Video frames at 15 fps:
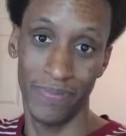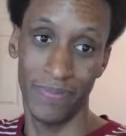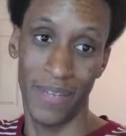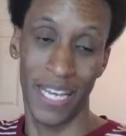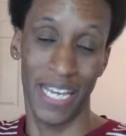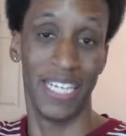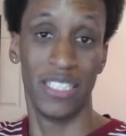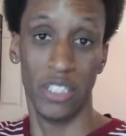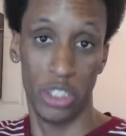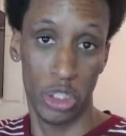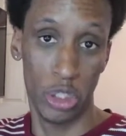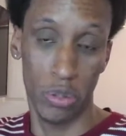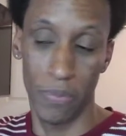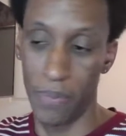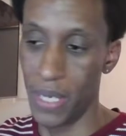and get to
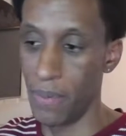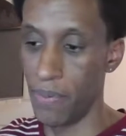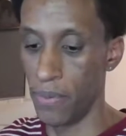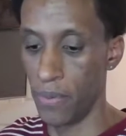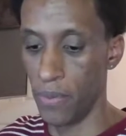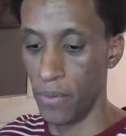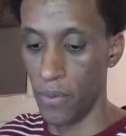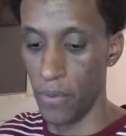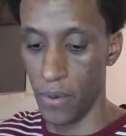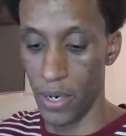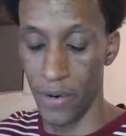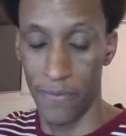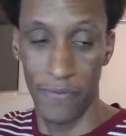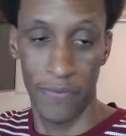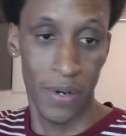shooting people, or
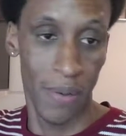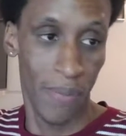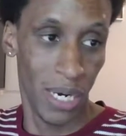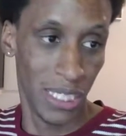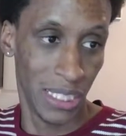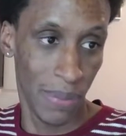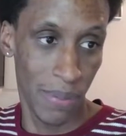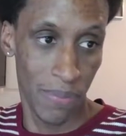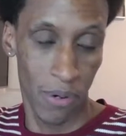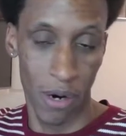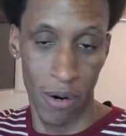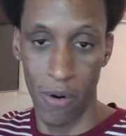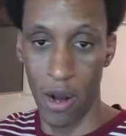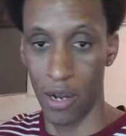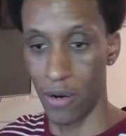if a bunch of people are
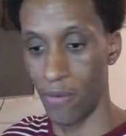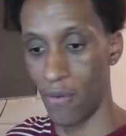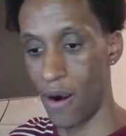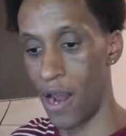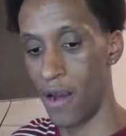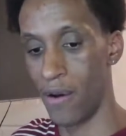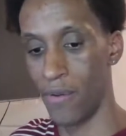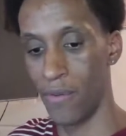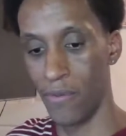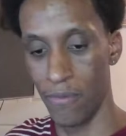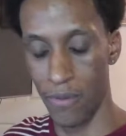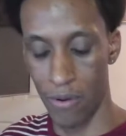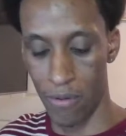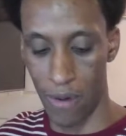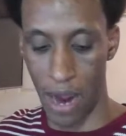walking around
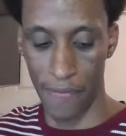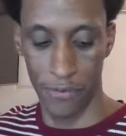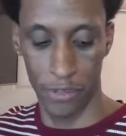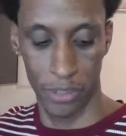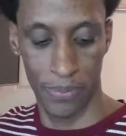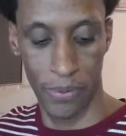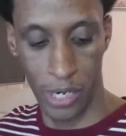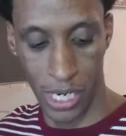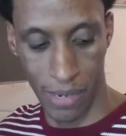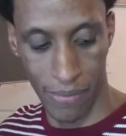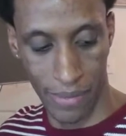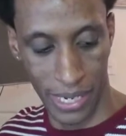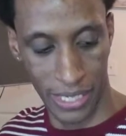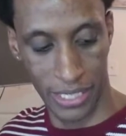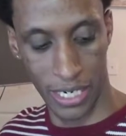with rifles pointing them
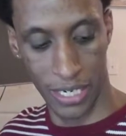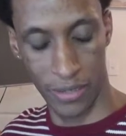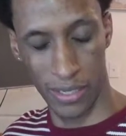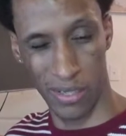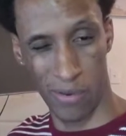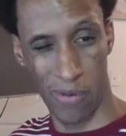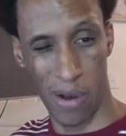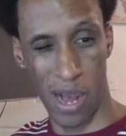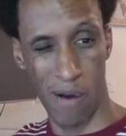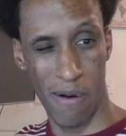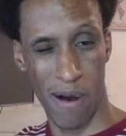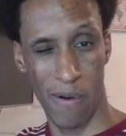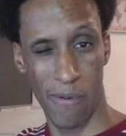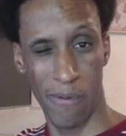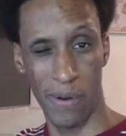at each other at the Wild
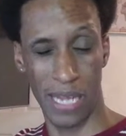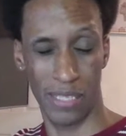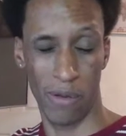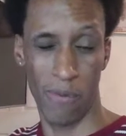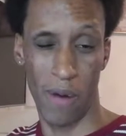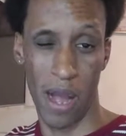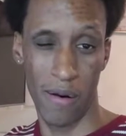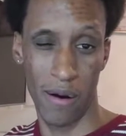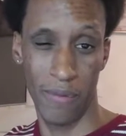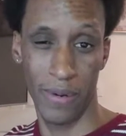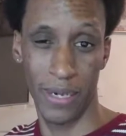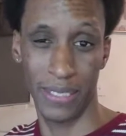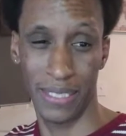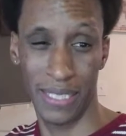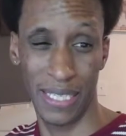Wild
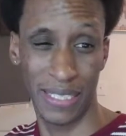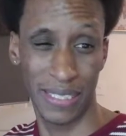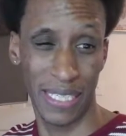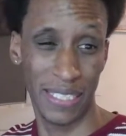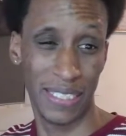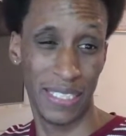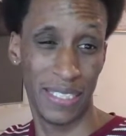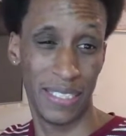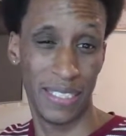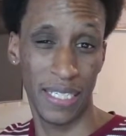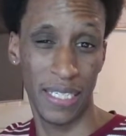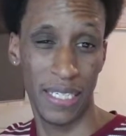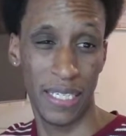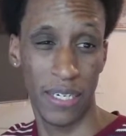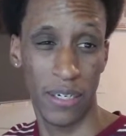West, think that's just
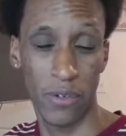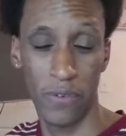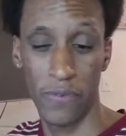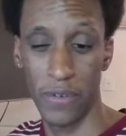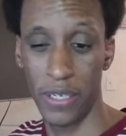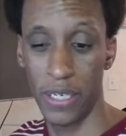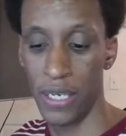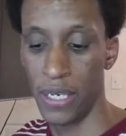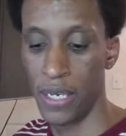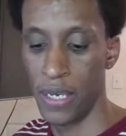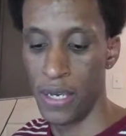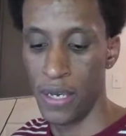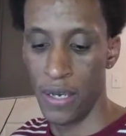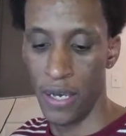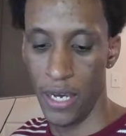silly and goofy.
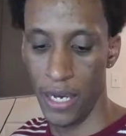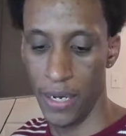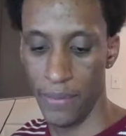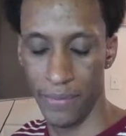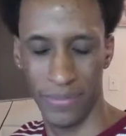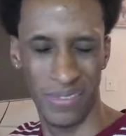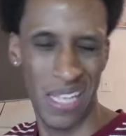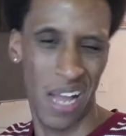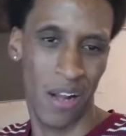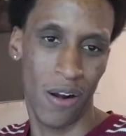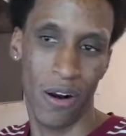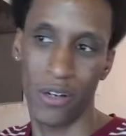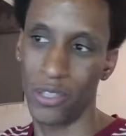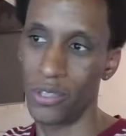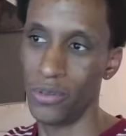Not
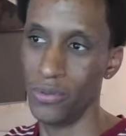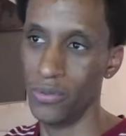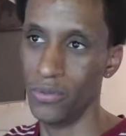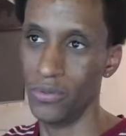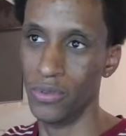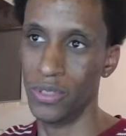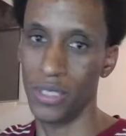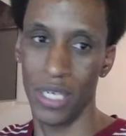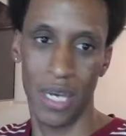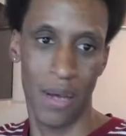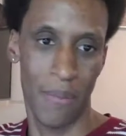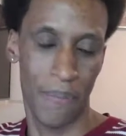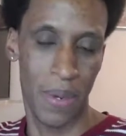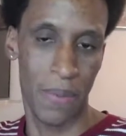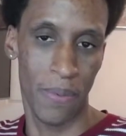cartoons.
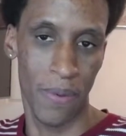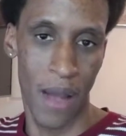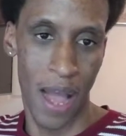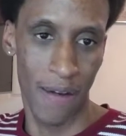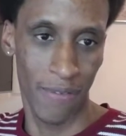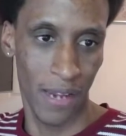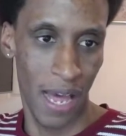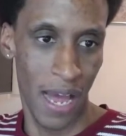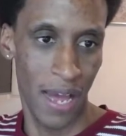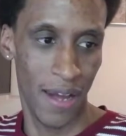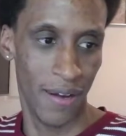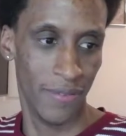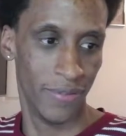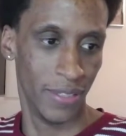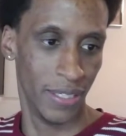People have
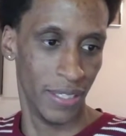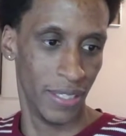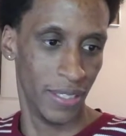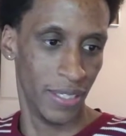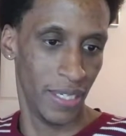lives, and